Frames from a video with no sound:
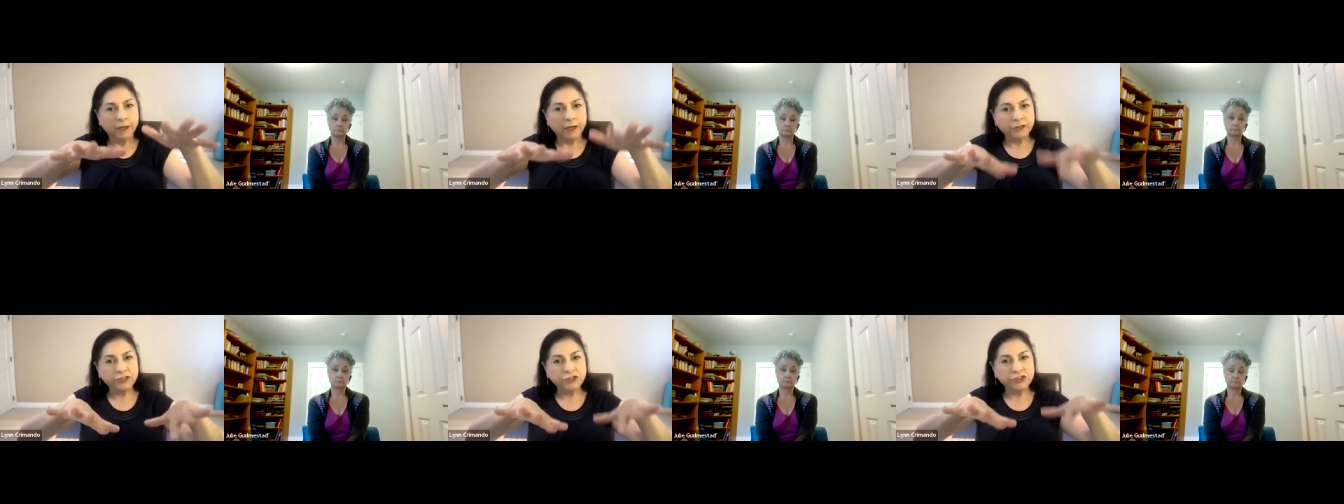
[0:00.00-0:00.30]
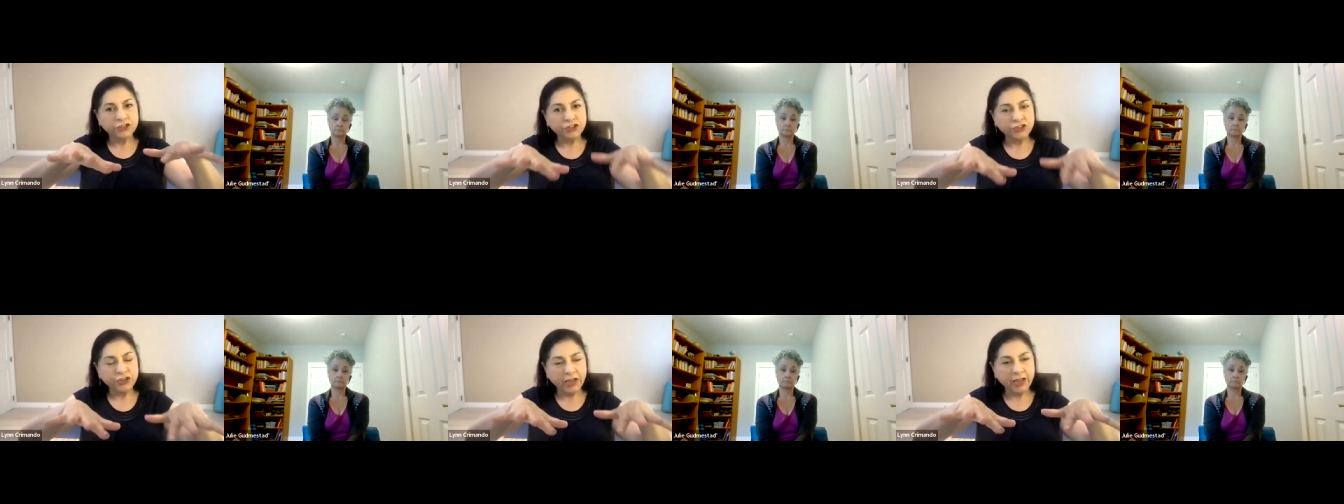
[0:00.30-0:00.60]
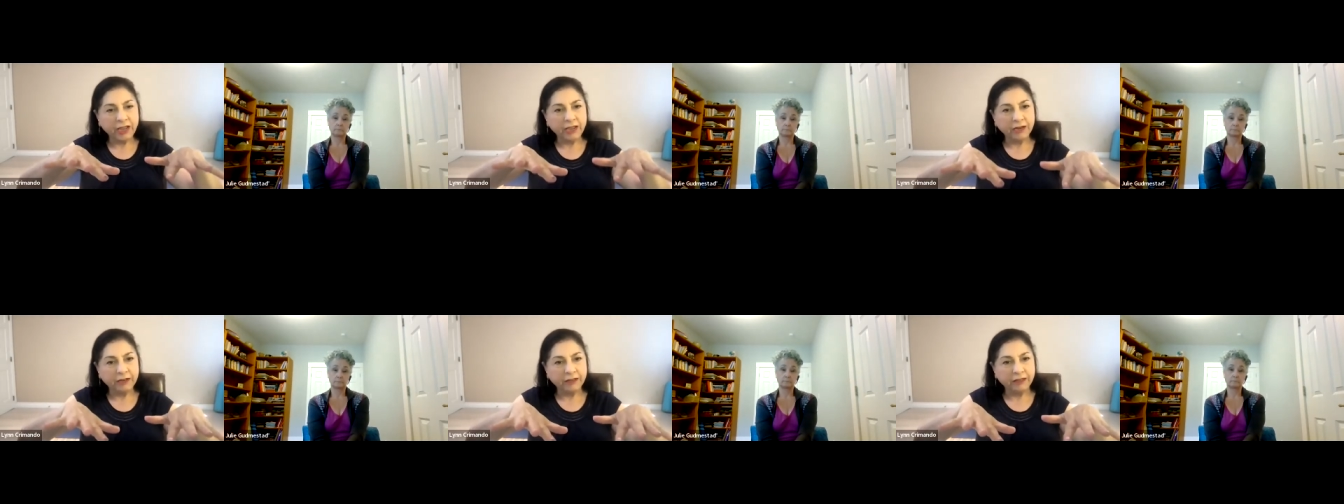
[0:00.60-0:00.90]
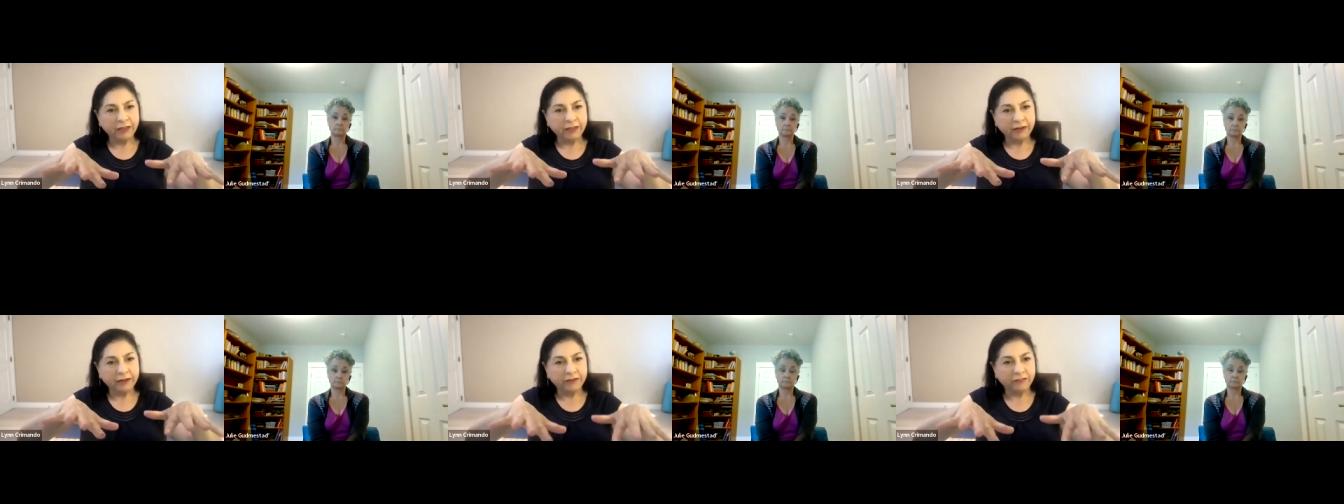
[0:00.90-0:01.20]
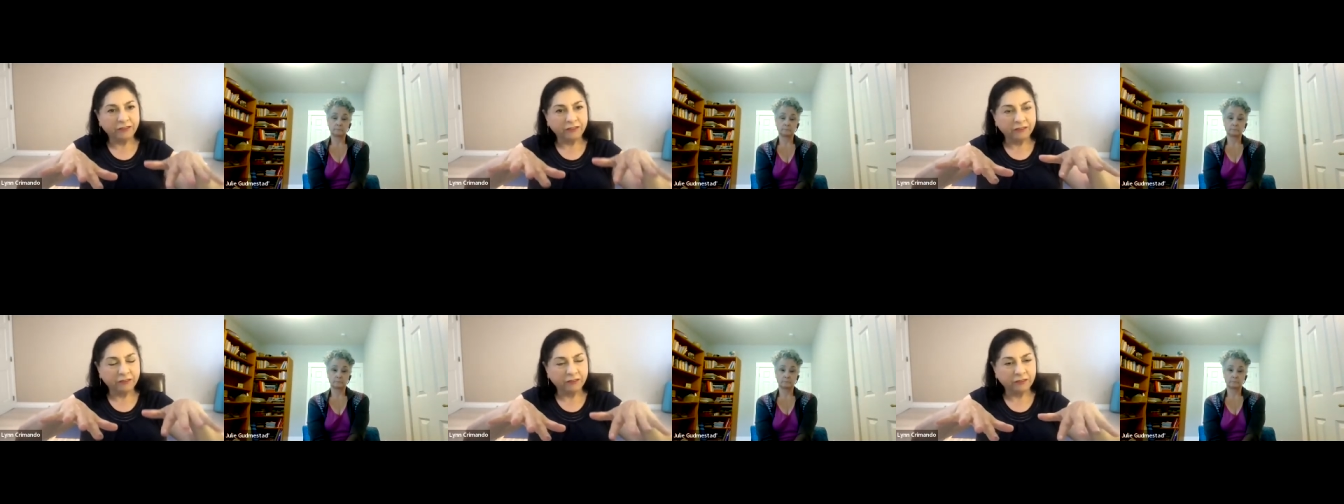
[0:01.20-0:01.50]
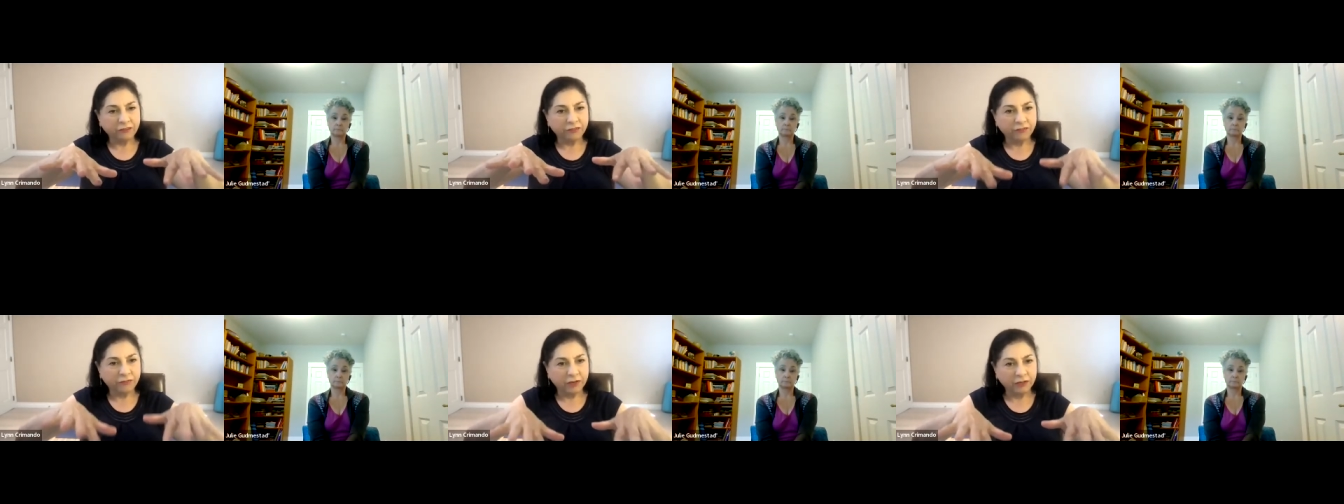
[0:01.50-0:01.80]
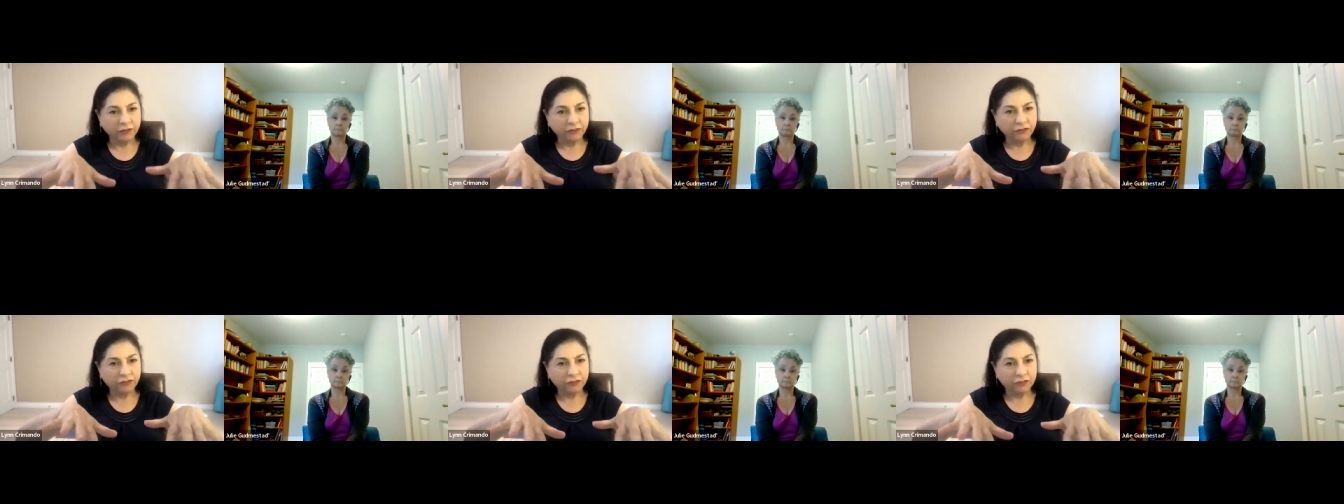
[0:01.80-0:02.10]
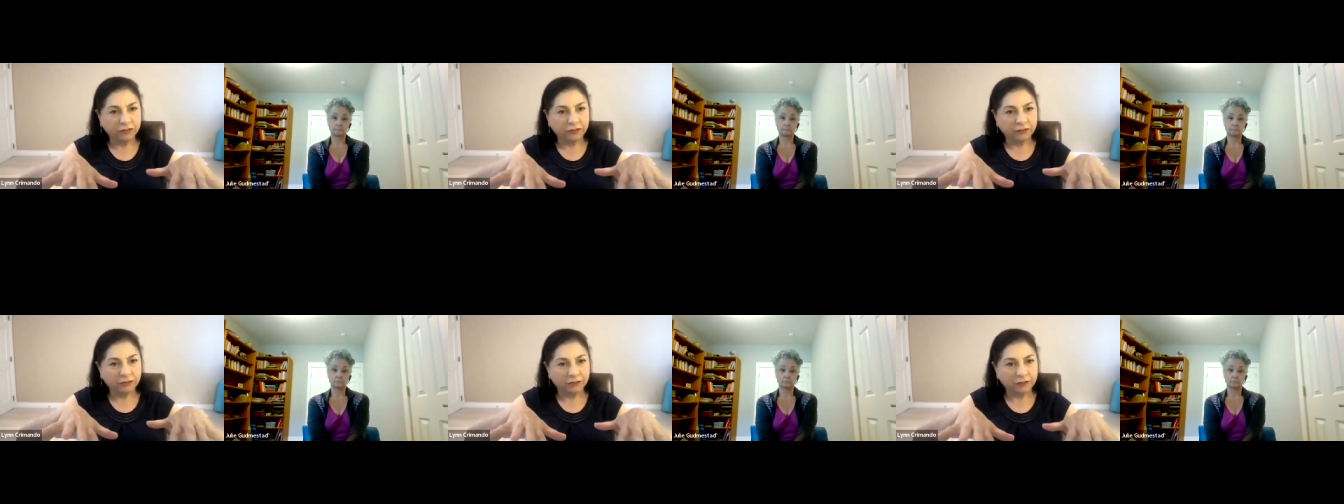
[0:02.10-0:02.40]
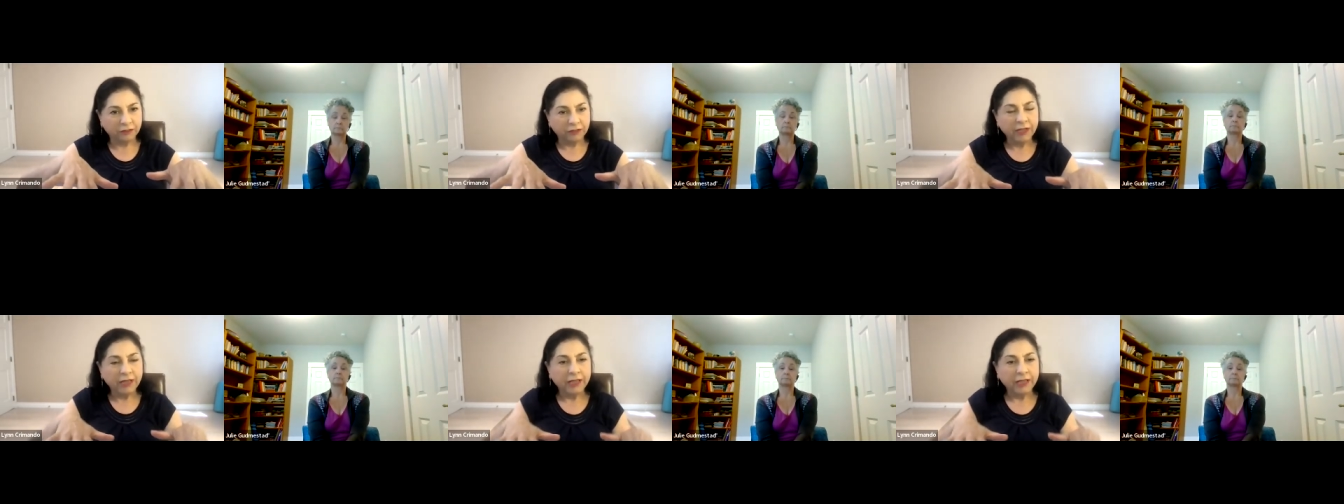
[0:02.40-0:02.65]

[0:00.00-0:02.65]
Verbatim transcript: a chain that is dysfunctional.